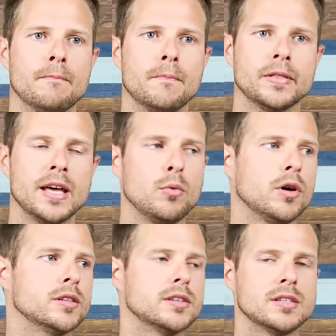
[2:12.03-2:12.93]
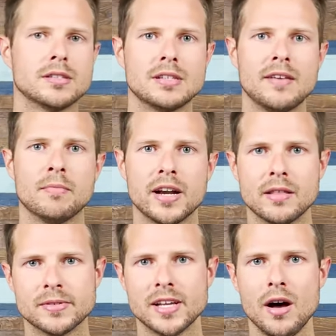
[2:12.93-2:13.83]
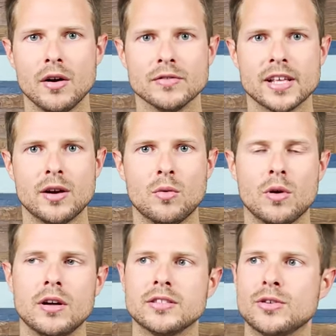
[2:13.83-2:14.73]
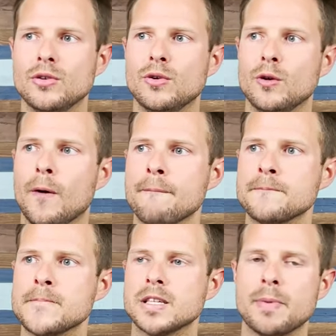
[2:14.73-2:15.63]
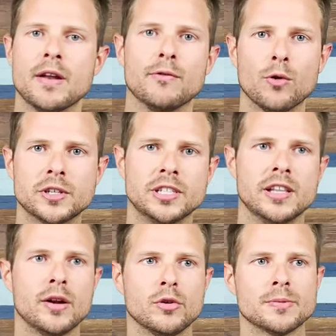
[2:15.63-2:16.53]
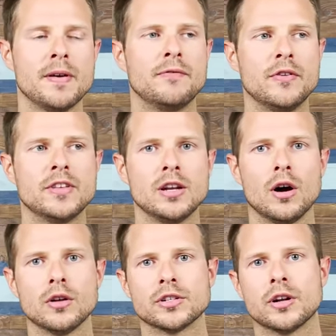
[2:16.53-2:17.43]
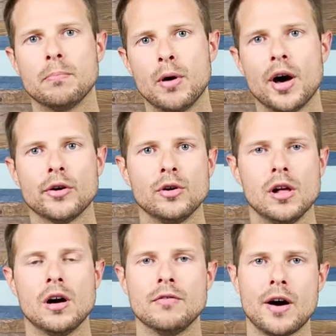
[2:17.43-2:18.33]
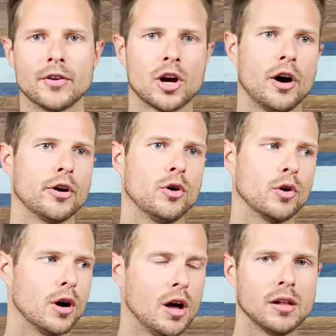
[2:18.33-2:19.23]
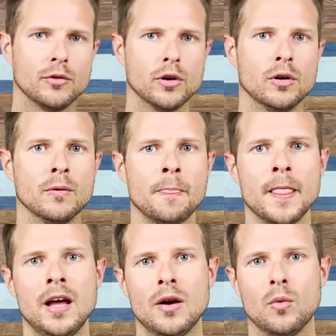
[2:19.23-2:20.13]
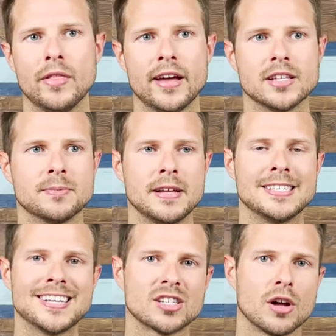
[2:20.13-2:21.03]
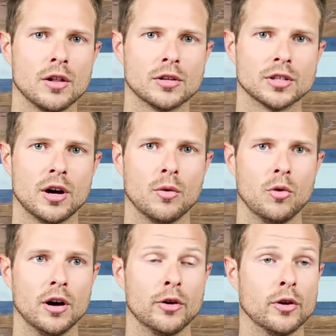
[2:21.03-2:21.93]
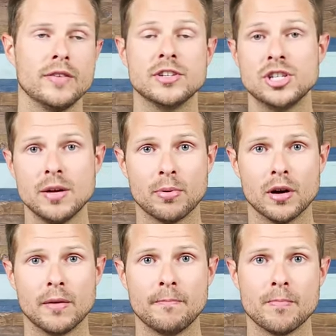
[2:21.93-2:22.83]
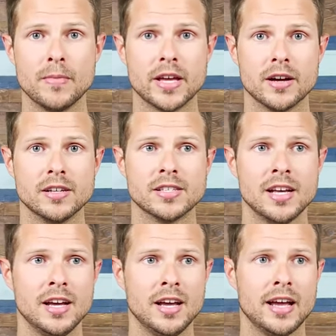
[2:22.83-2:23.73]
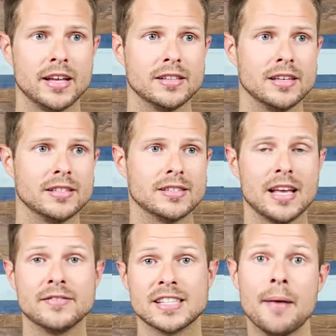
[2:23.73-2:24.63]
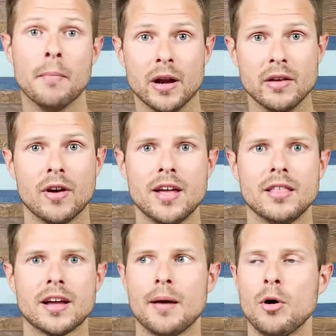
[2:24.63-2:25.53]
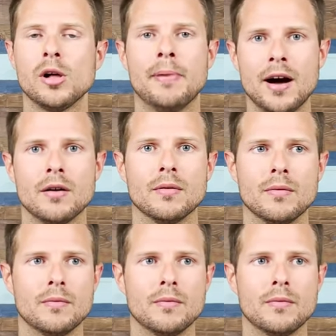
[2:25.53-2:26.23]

But they want to save money themselves. They don't want to spend a fortune. They don't want to spend $15 on a bottle of avocado or olive oil when they could spend $6 on one or even cheaper because it, it saves them money, right? Like I'm all about